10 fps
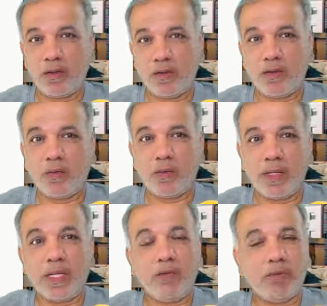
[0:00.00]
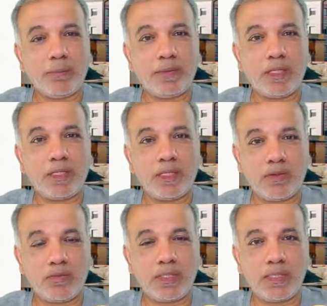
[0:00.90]
on any website
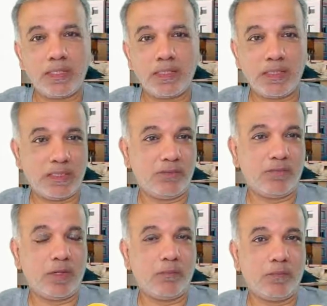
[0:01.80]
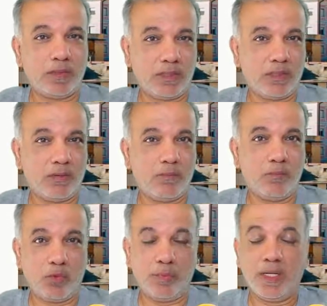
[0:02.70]
nowadays is from a
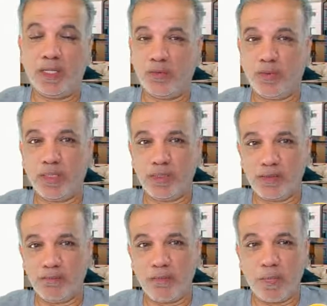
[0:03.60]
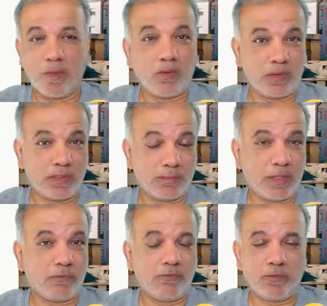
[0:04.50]
mobile device or a
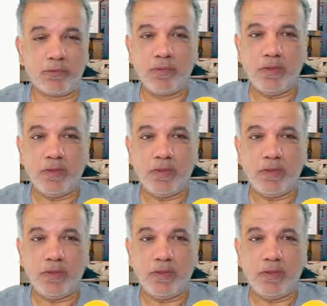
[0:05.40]
smartphone.